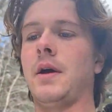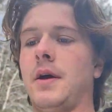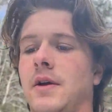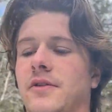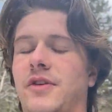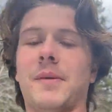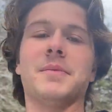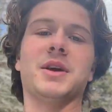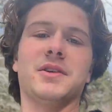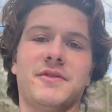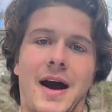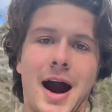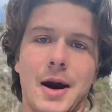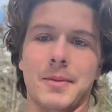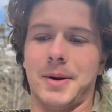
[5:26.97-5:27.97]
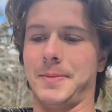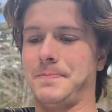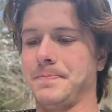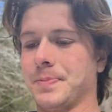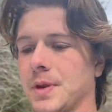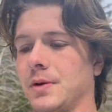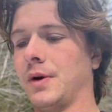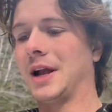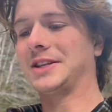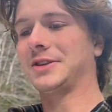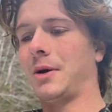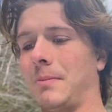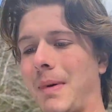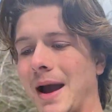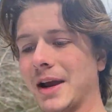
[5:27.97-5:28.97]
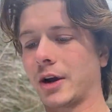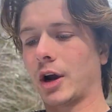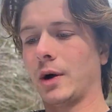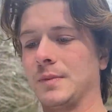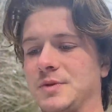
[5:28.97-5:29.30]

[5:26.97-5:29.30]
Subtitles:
from the environment, right? So microbes